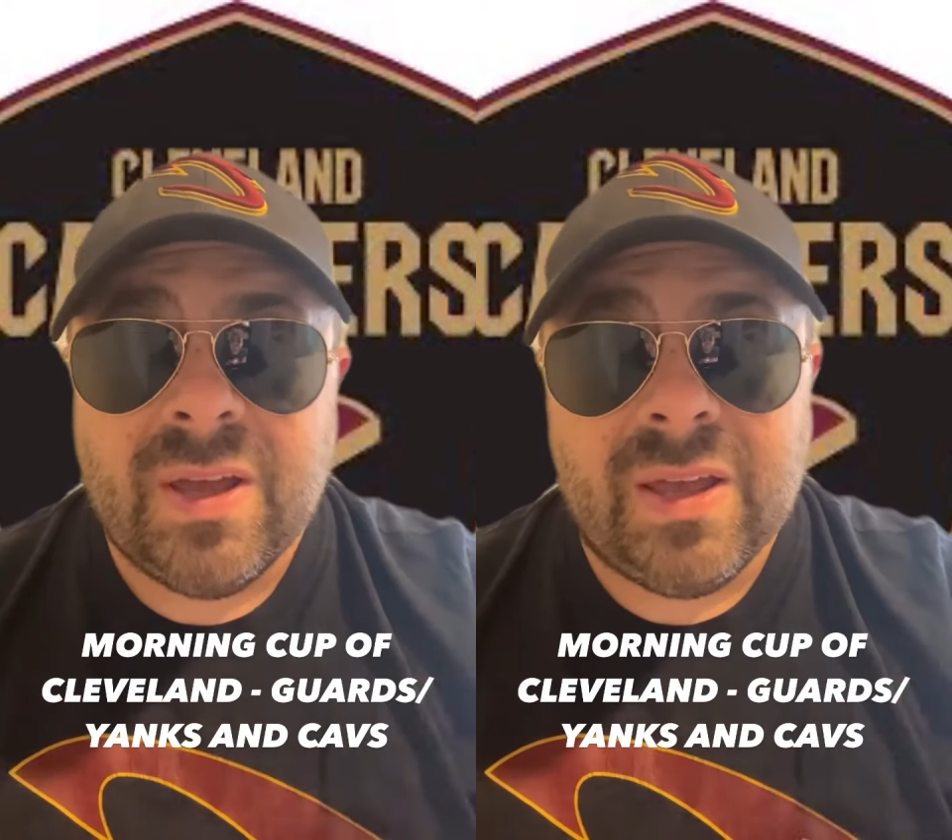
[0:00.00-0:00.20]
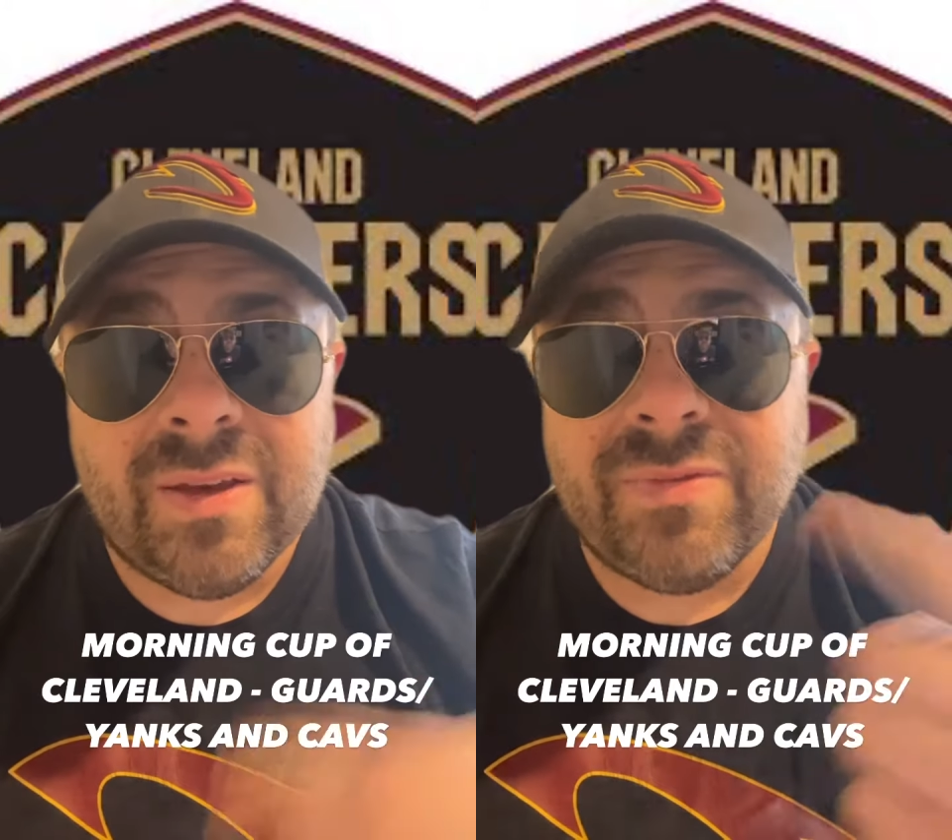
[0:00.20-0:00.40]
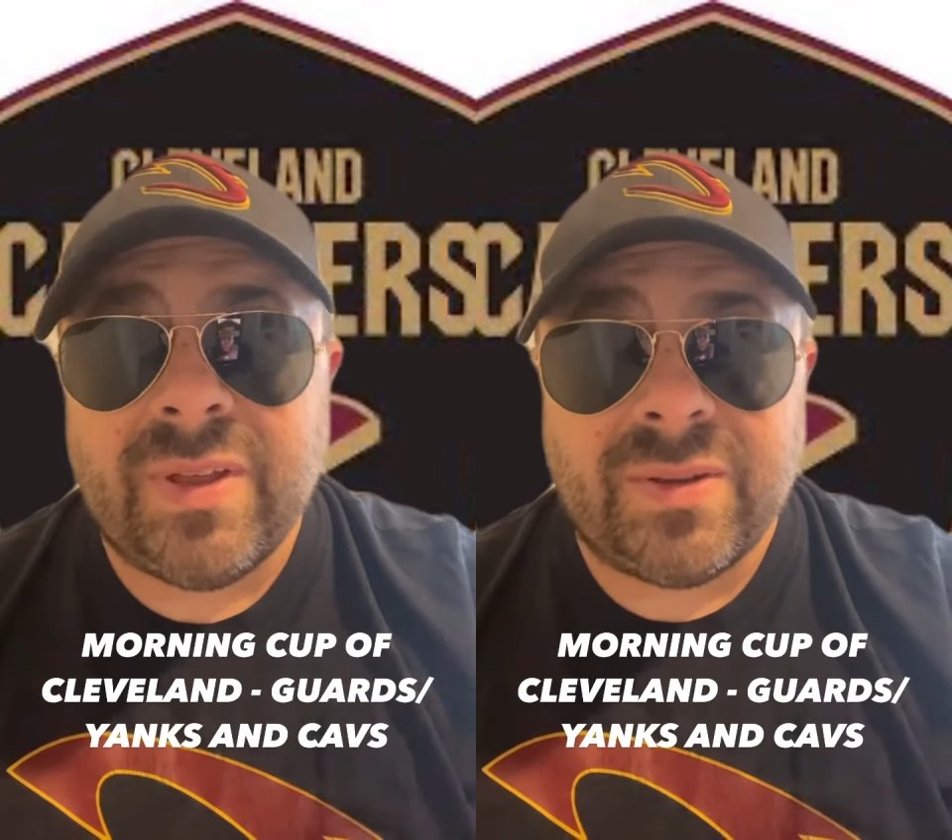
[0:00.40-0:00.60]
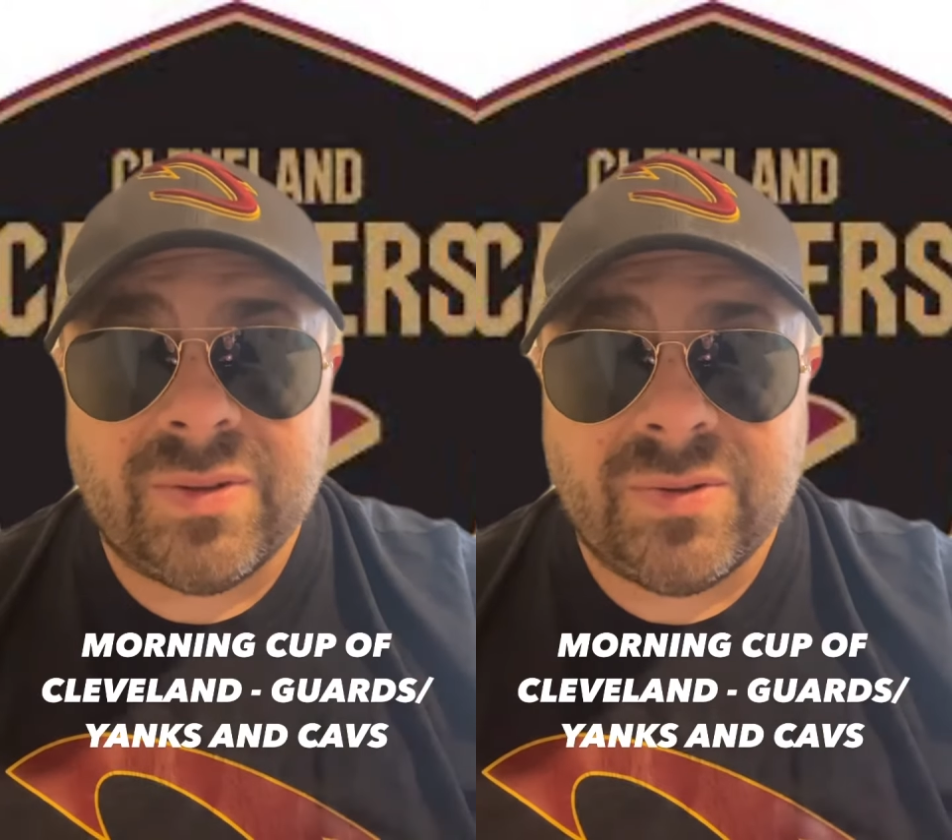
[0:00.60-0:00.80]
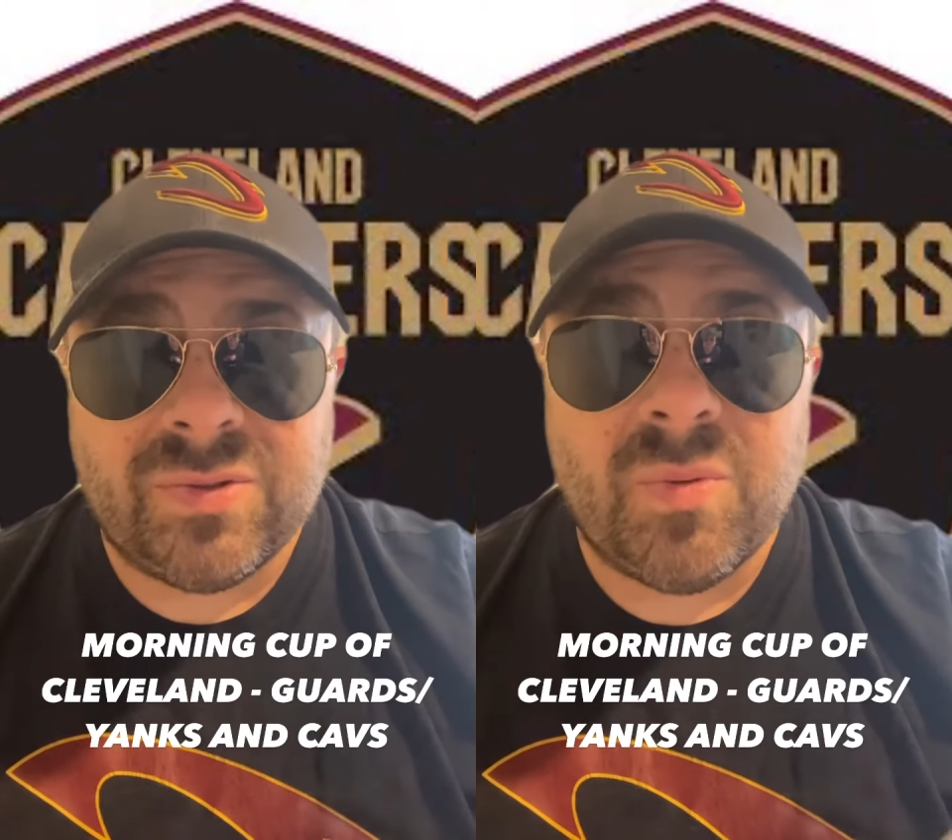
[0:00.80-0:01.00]
If they
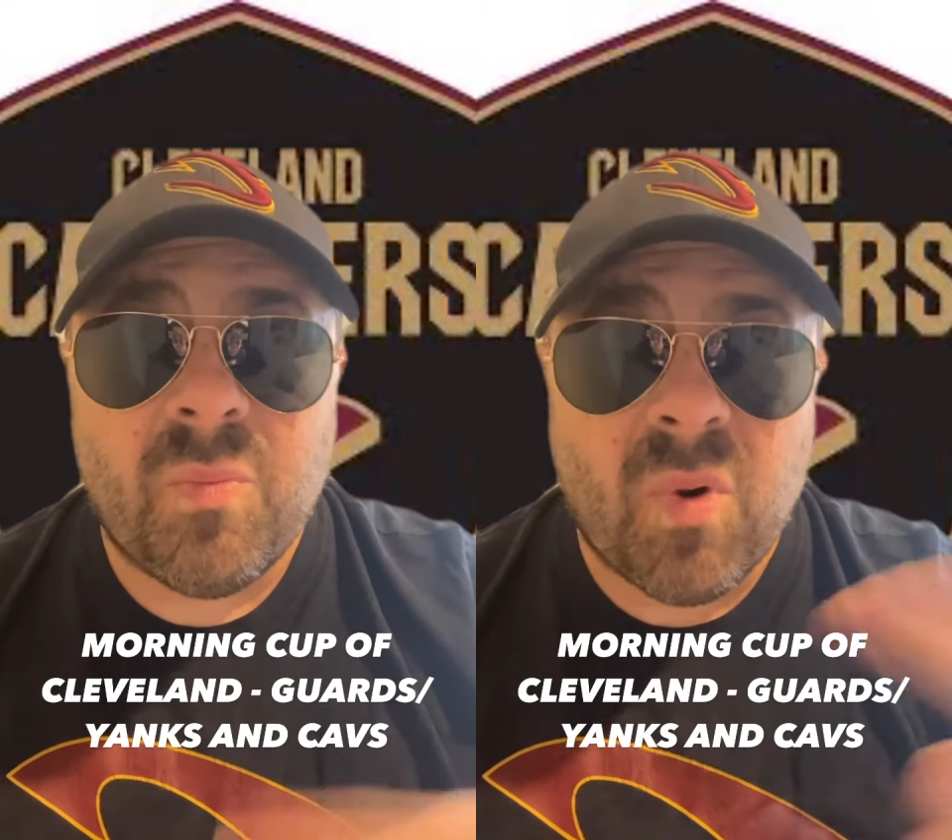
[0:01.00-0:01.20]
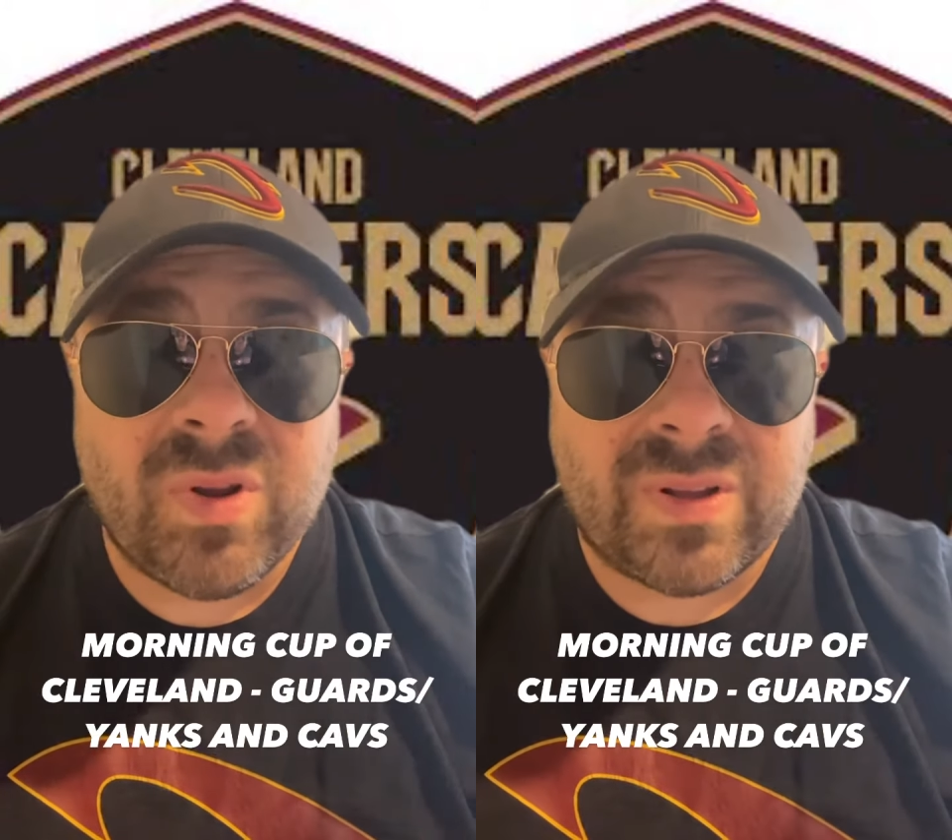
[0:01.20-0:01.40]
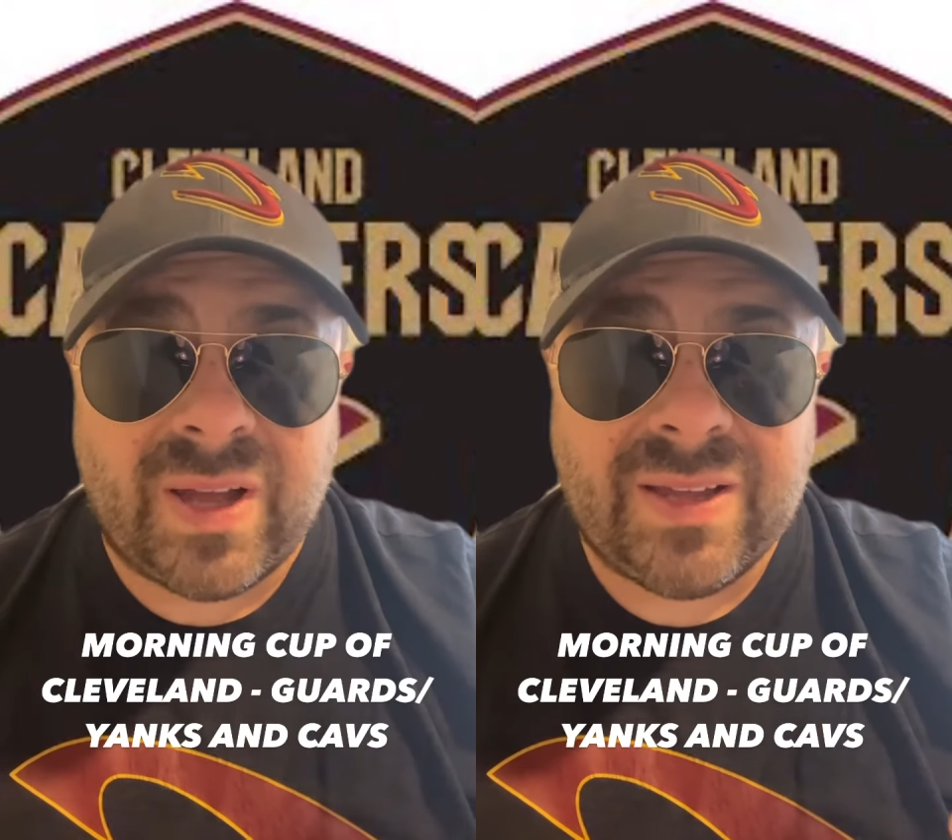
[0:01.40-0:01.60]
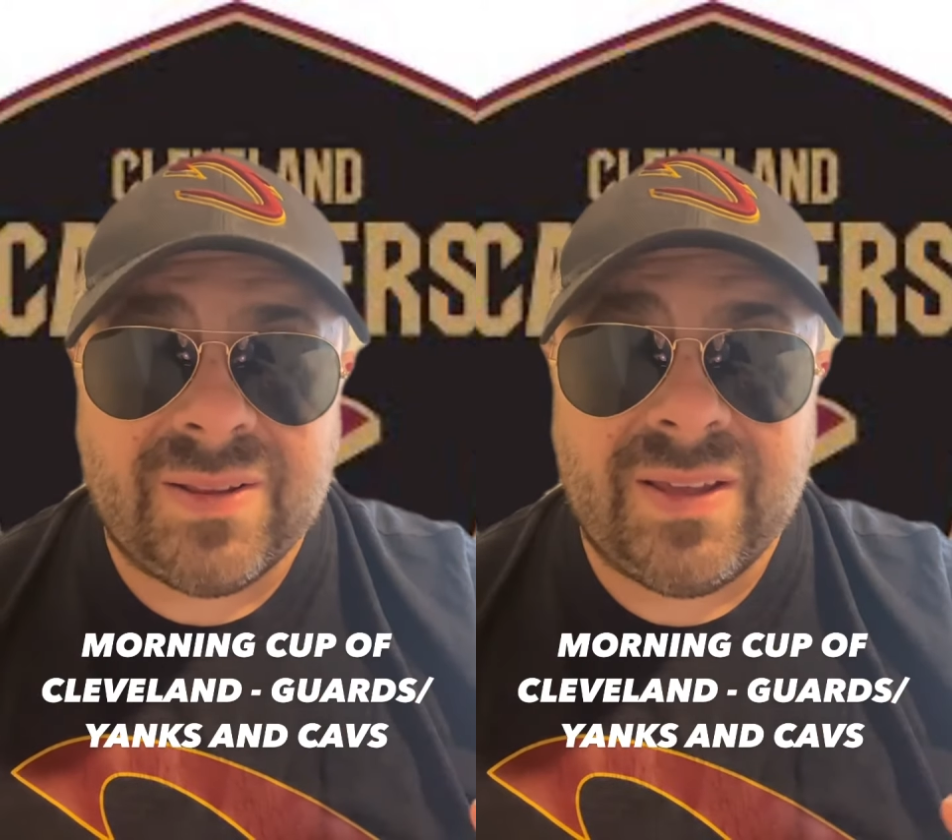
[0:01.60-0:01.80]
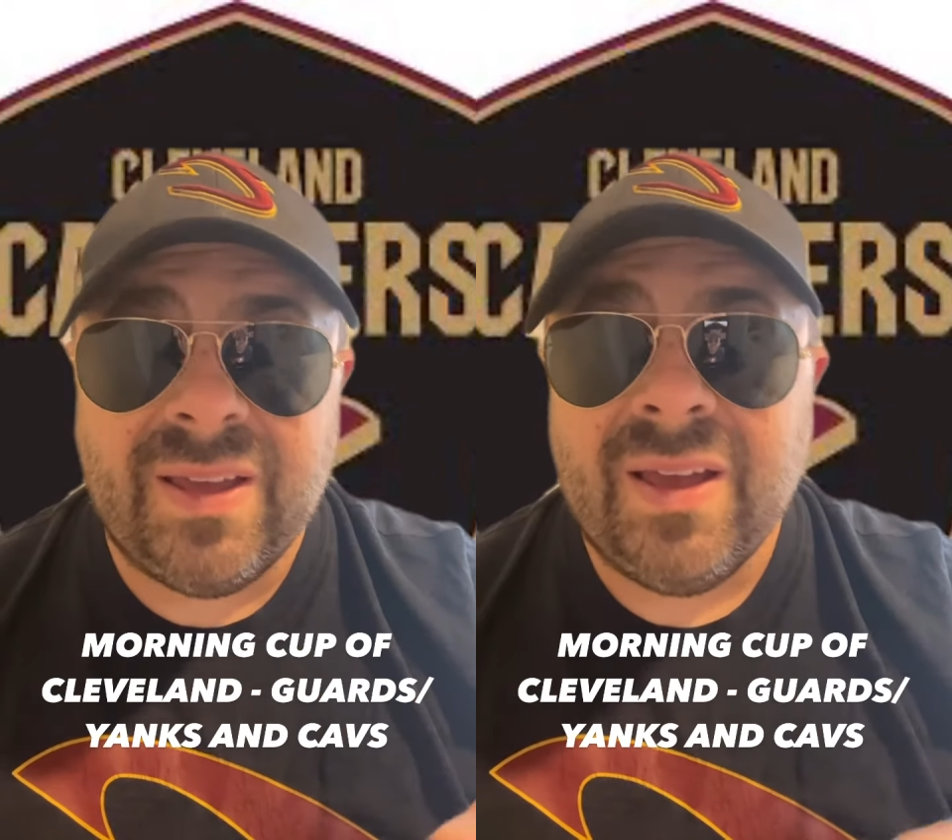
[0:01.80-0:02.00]
lose, more than
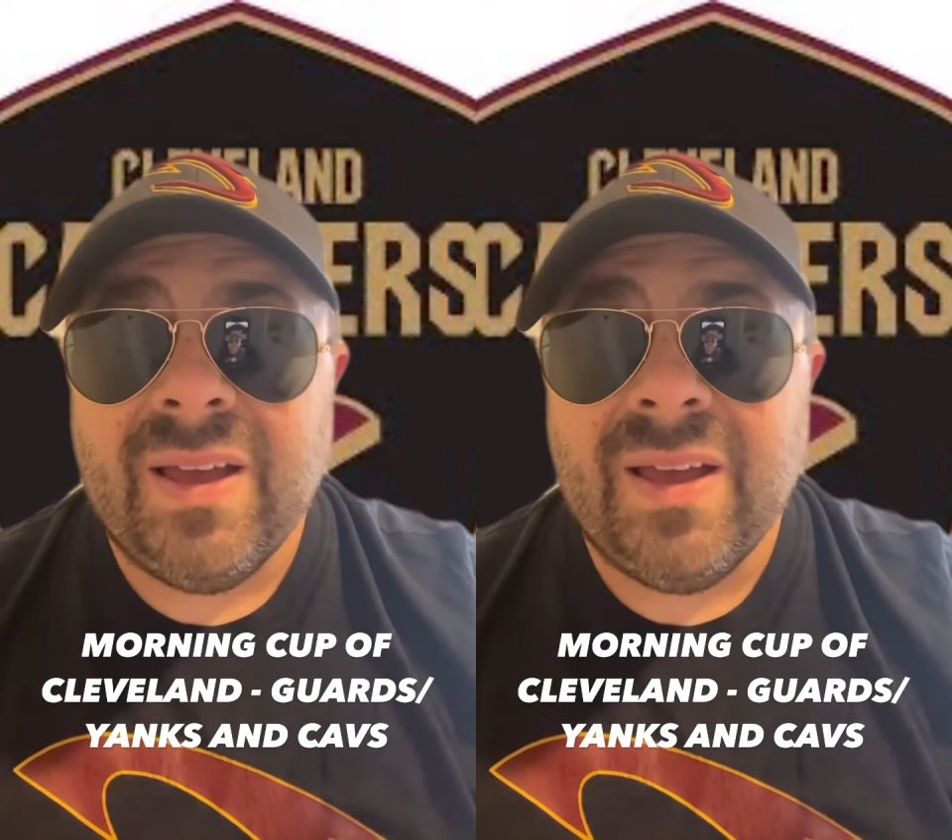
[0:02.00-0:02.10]
likely,